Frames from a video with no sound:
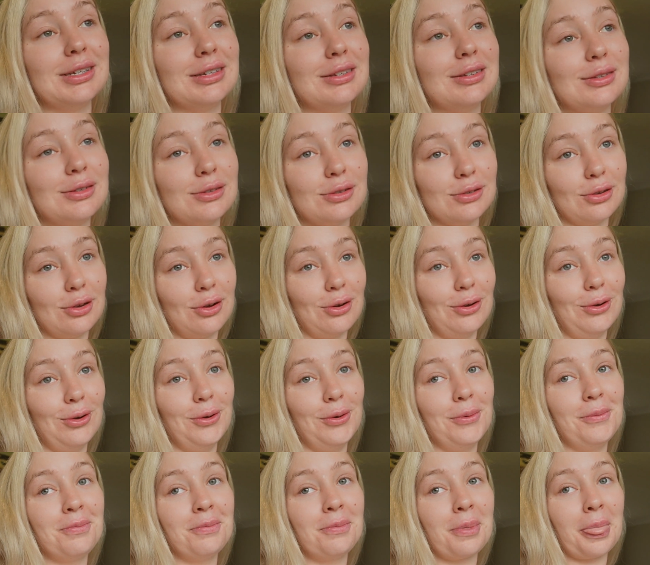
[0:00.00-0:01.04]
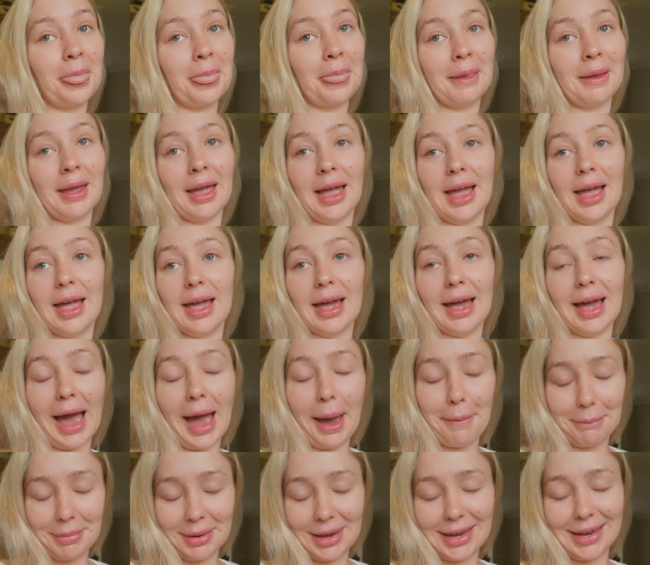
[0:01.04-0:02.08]
so
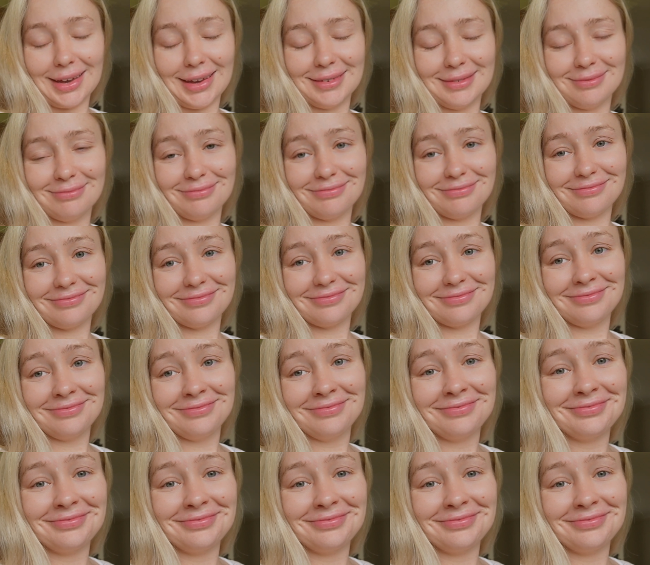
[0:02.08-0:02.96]
happy.